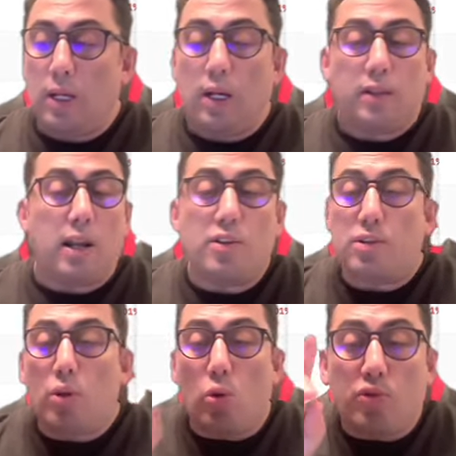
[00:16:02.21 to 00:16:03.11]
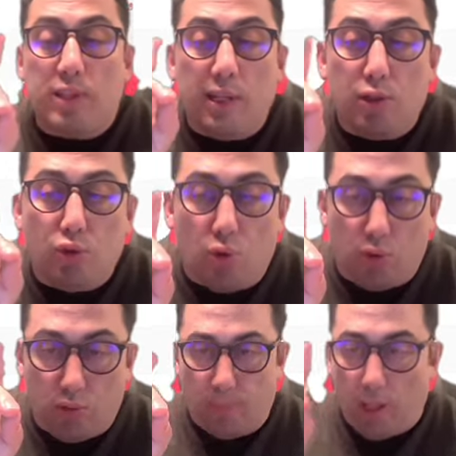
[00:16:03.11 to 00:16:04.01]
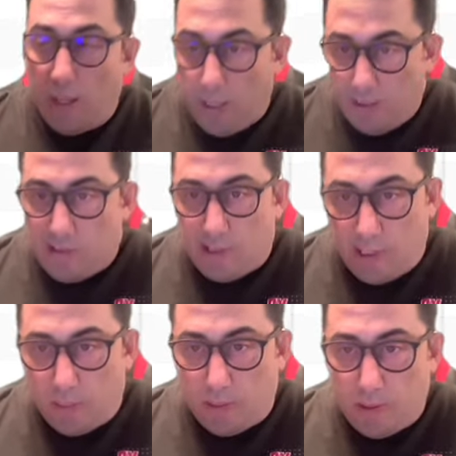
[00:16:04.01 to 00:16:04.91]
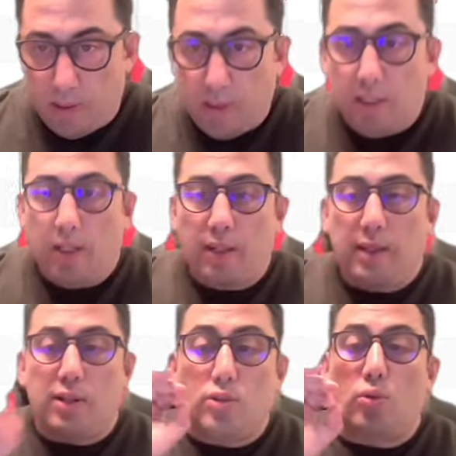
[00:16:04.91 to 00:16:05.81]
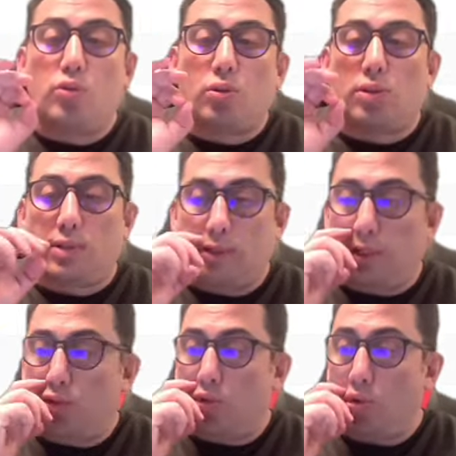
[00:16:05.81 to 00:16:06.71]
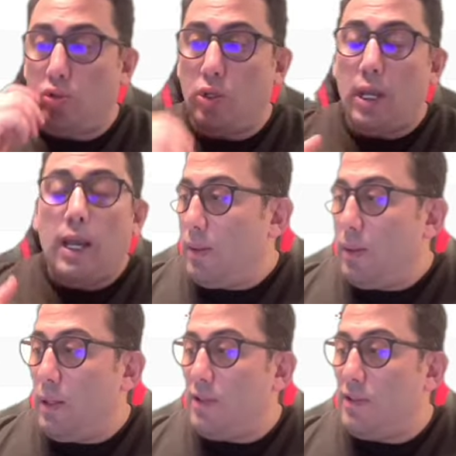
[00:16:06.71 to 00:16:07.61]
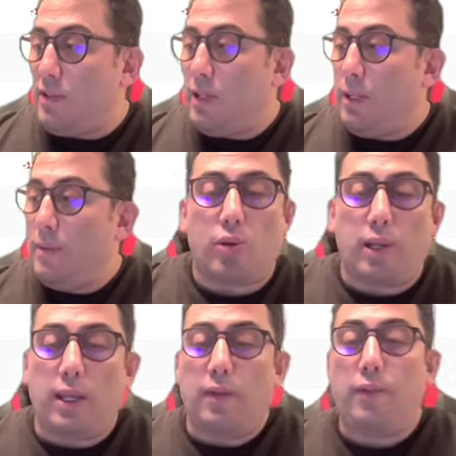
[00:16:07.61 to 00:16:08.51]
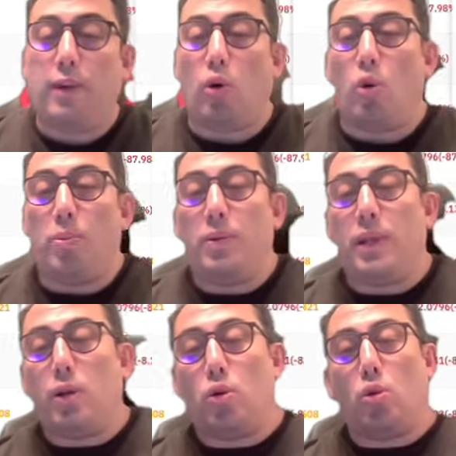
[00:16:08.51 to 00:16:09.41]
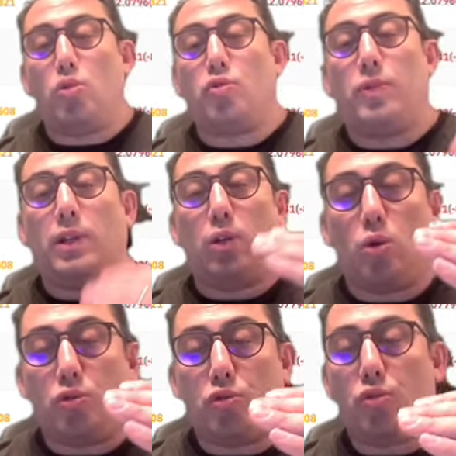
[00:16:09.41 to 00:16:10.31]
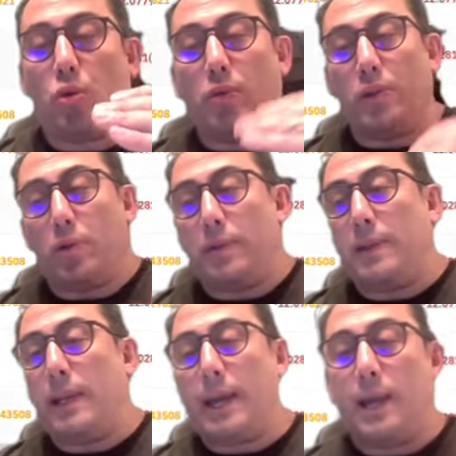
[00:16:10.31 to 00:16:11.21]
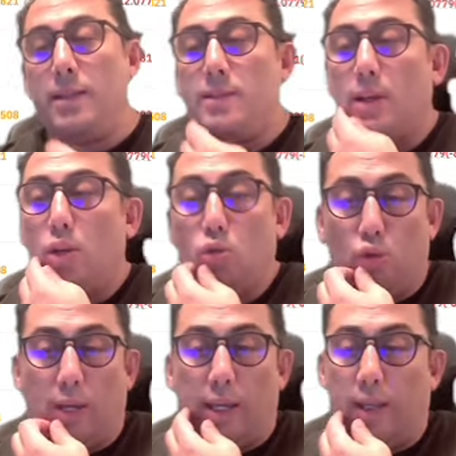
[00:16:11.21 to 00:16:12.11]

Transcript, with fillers: There is no single short. He's a scalper. There is no single short. Let's see if he opened and closed with the loss or with the gains today.